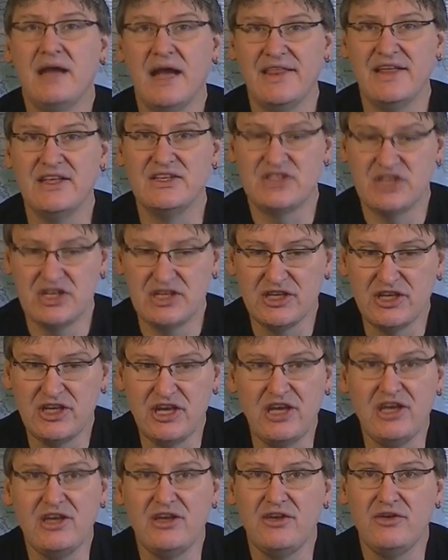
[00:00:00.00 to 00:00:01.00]
and then
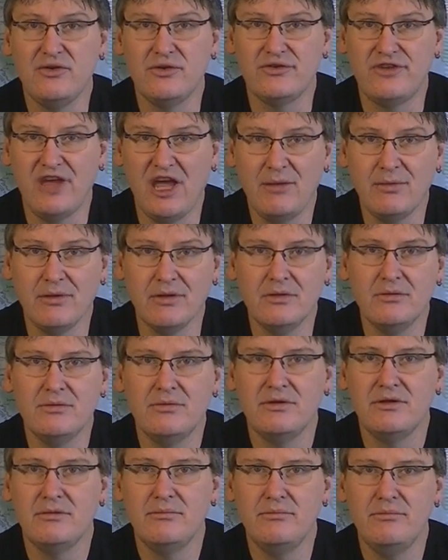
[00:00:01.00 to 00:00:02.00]
suddenly your
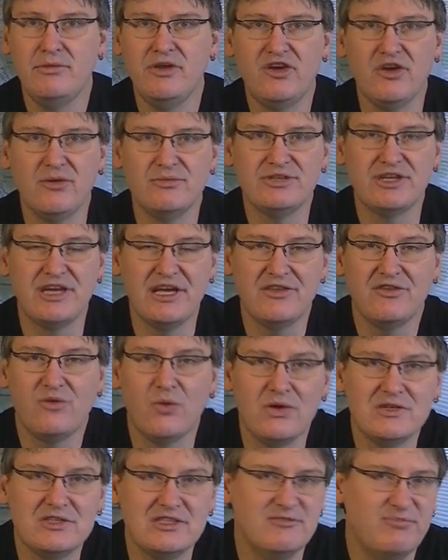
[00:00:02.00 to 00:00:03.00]
table becomes again
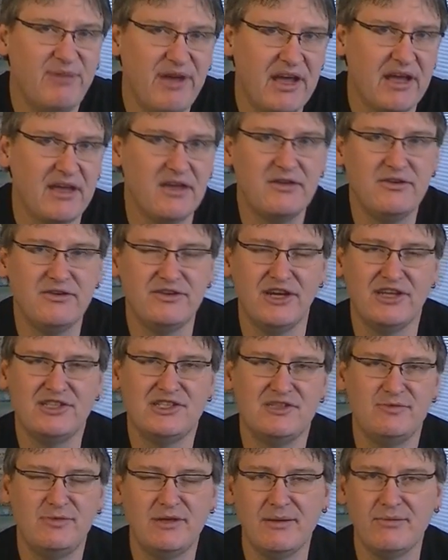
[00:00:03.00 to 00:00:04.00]
twice as big. Your
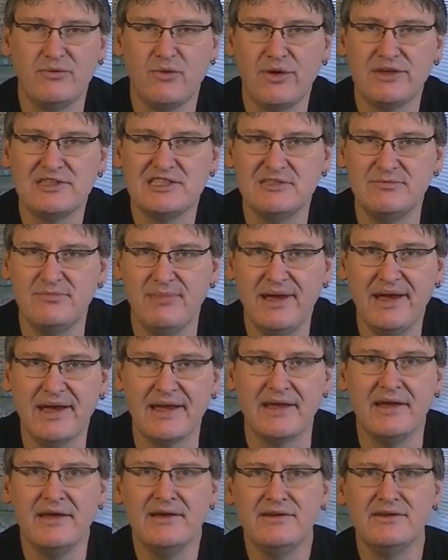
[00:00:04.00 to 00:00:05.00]
dungeons become twice as
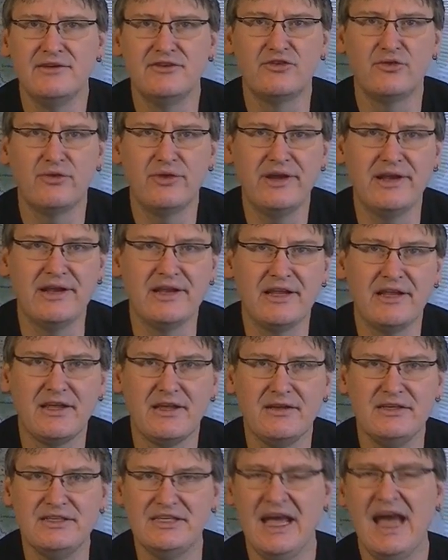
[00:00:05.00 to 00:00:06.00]
big. Your terrain
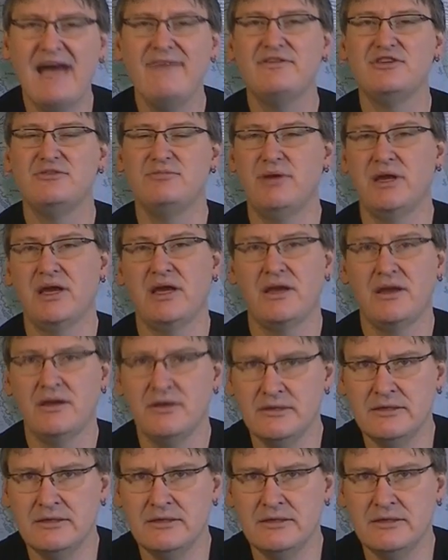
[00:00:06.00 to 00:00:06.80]
is half as big.